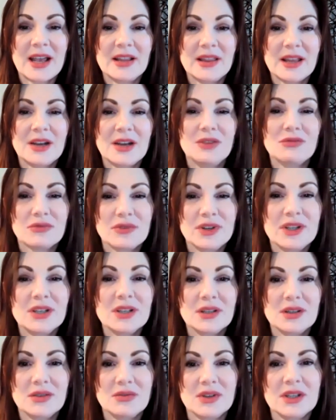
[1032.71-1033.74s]
And then
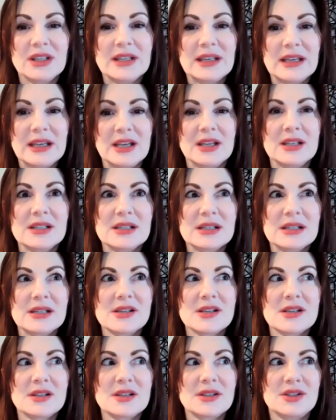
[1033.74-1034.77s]
really, really
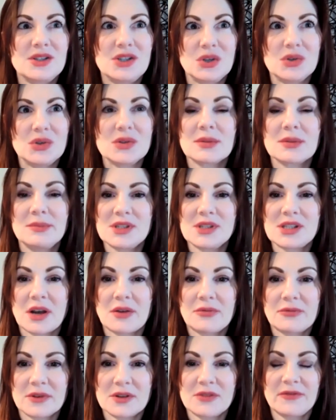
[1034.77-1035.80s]
do some
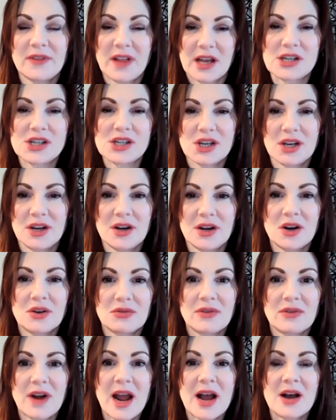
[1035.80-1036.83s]
self-reflection
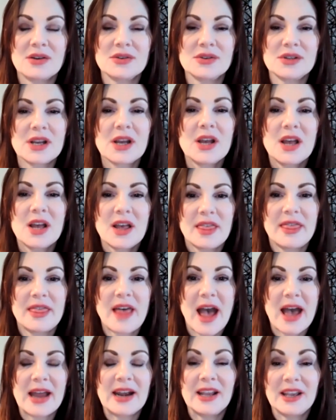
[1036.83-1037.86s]
around
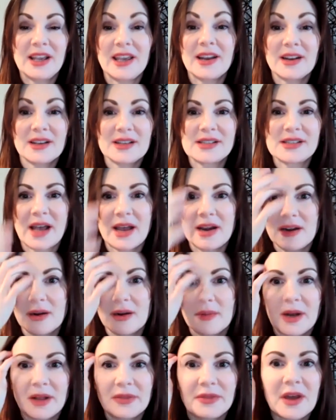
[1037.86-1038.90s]
that and get excited
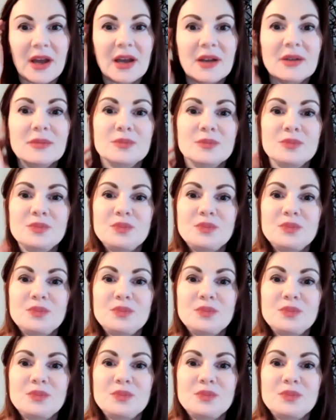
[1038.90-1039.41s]
about that.